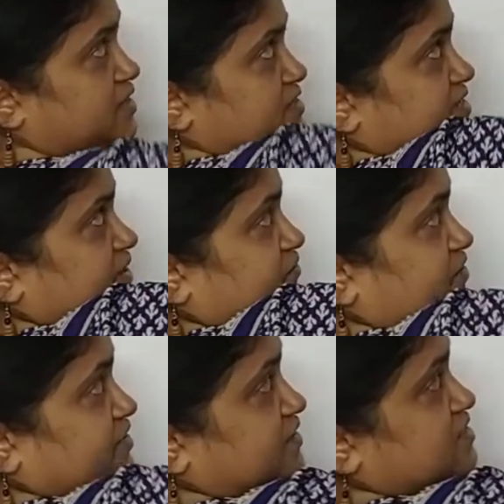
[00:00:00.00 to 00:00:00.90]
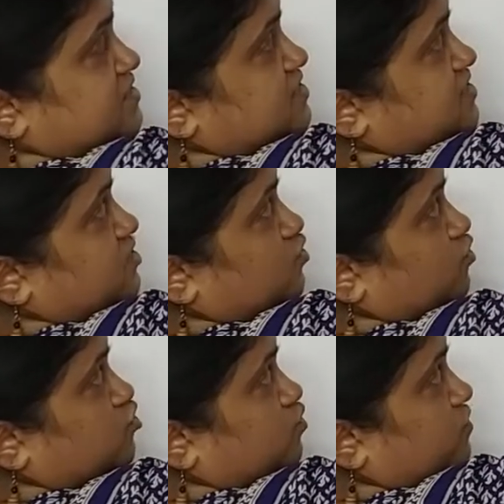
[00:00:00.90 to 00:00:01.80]
Same way, this distance
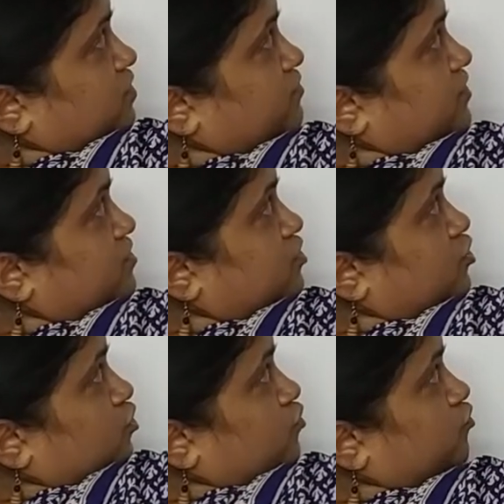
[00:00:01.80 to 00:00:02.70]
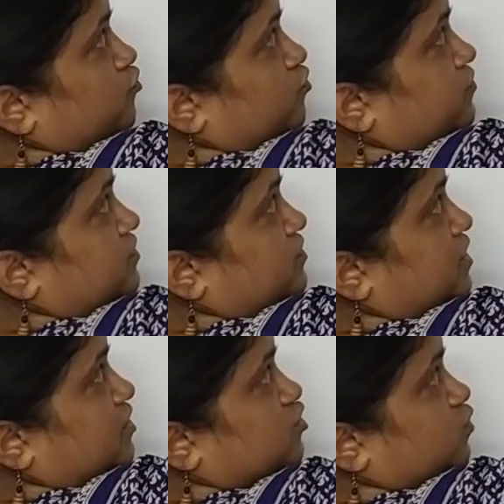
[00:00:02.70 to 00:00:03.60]
also will be root over
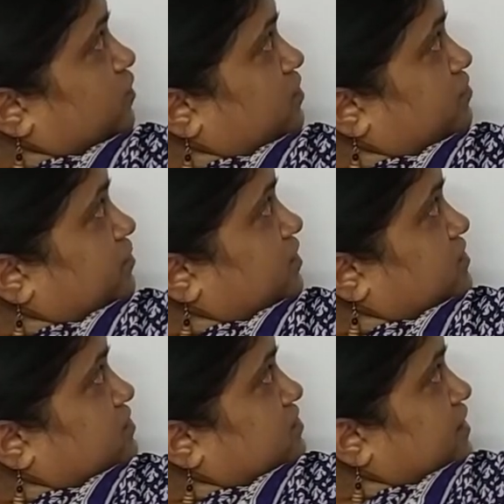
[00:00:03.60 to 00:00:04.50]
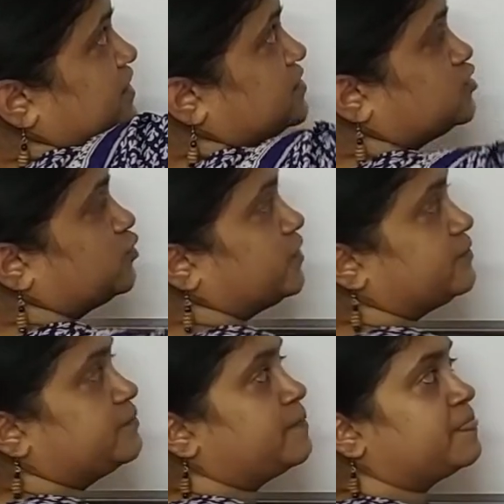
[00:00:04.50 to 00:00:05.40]
R square plus L square,
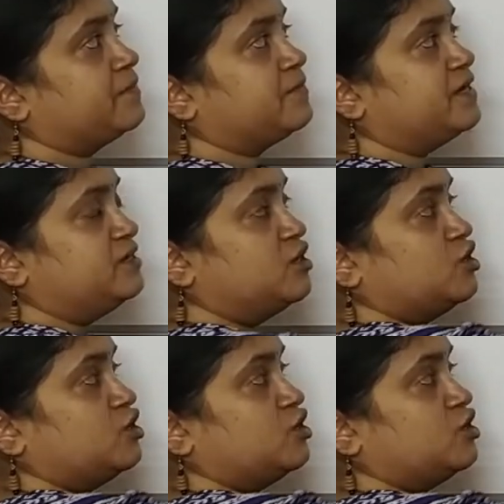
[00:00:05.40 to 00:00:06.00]
right?